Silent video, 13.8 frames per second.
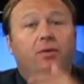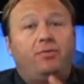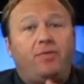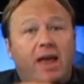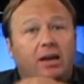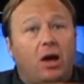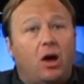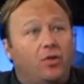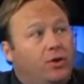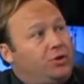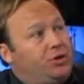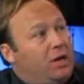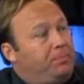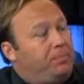They know they're
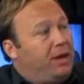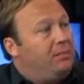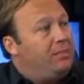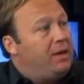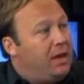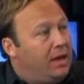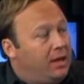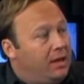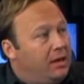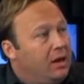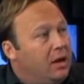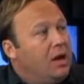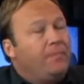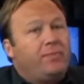shipping them in.
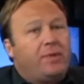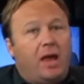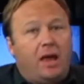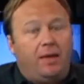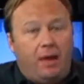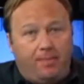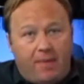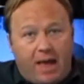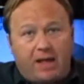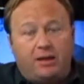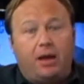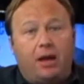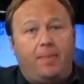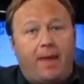And
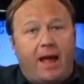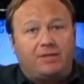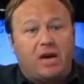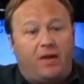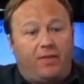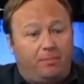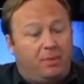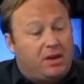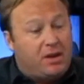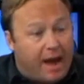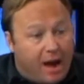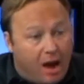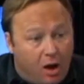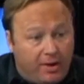that's how they. But
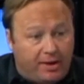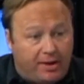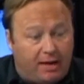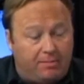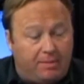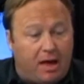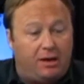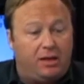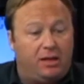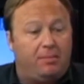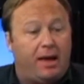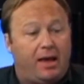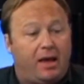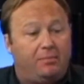now it came out in the
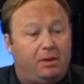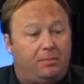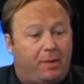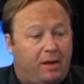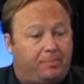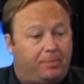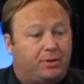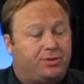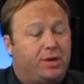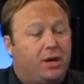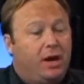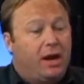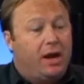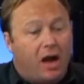Miami papers
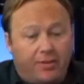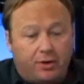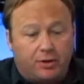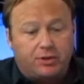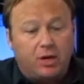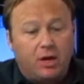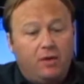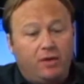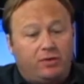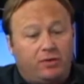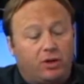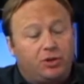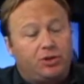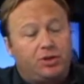and others that
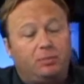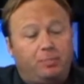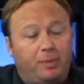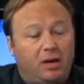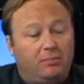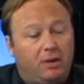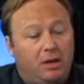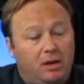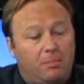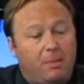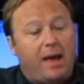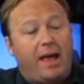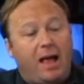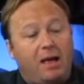they're shipping them into
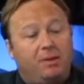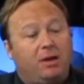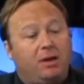Miami to